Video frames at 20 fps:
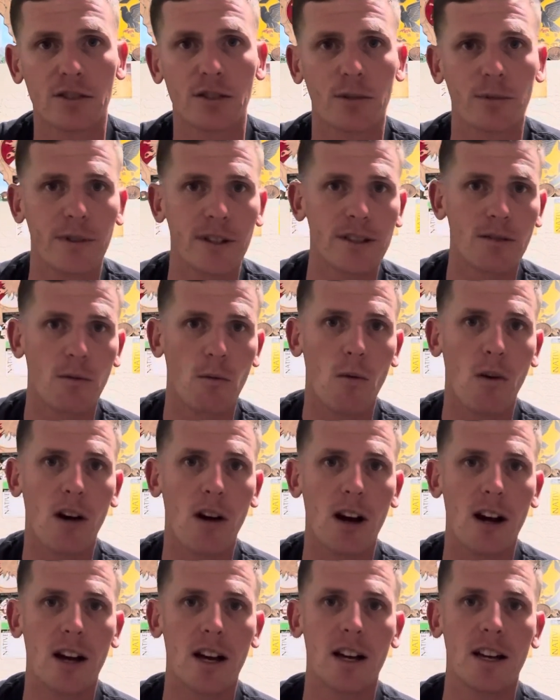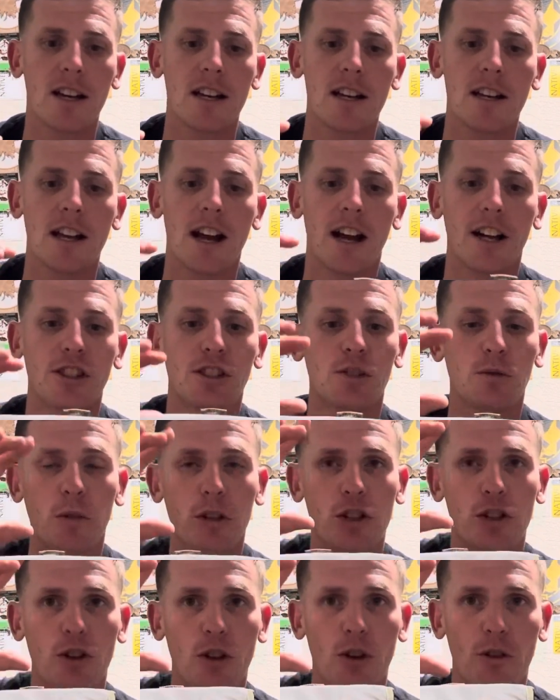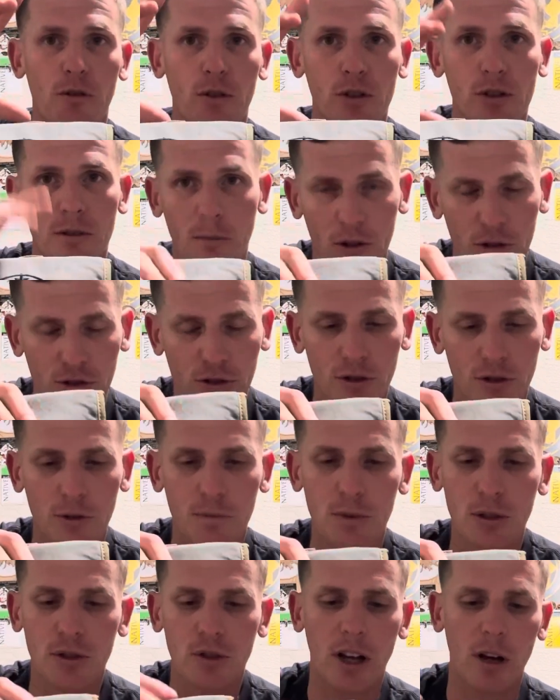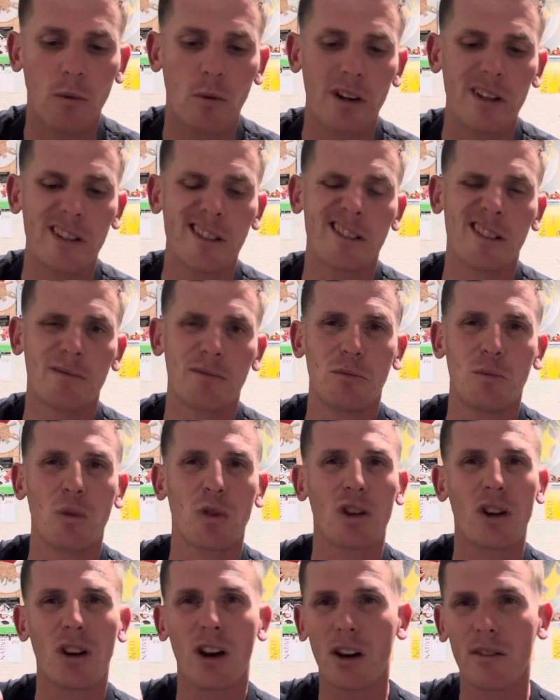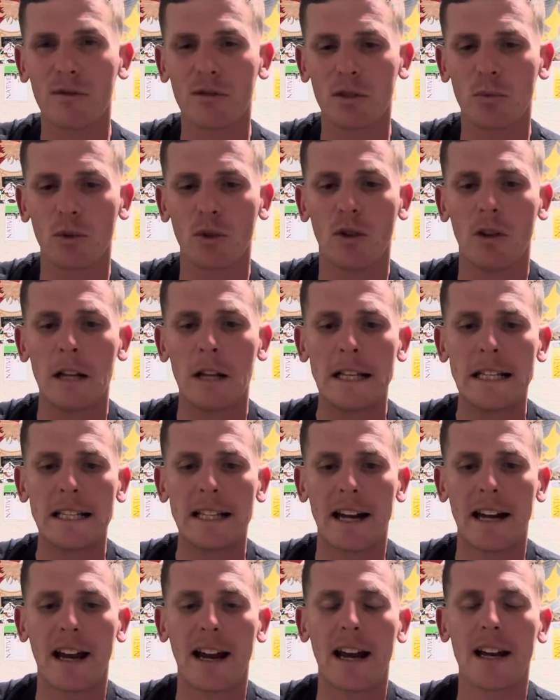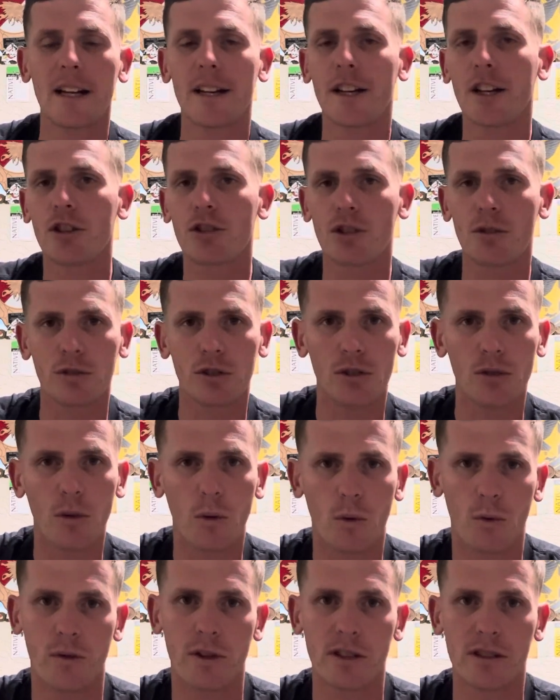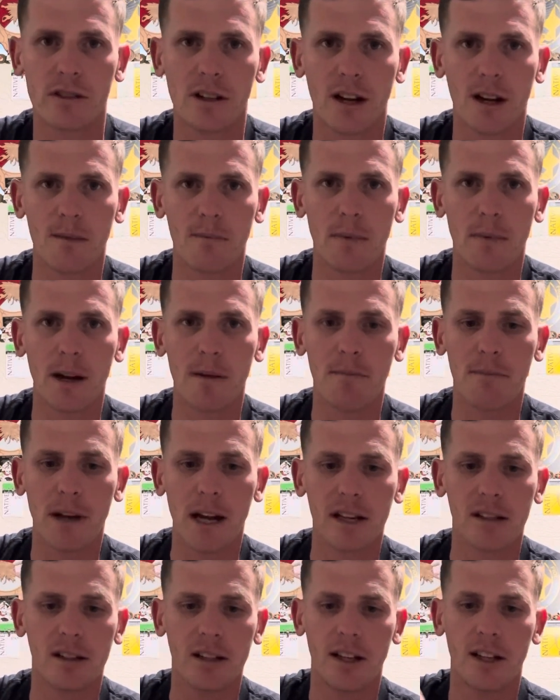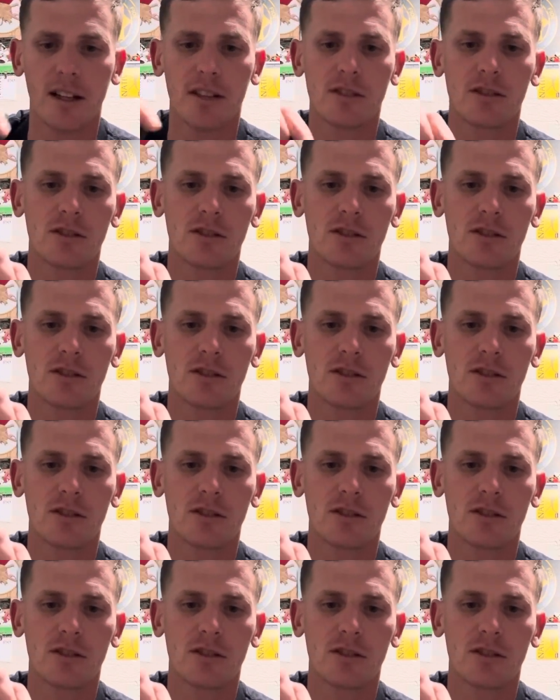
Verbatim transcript: The reason why I switched over to Marsupial, I wanted something more comfortable and I had an issue with noise on my Badlands.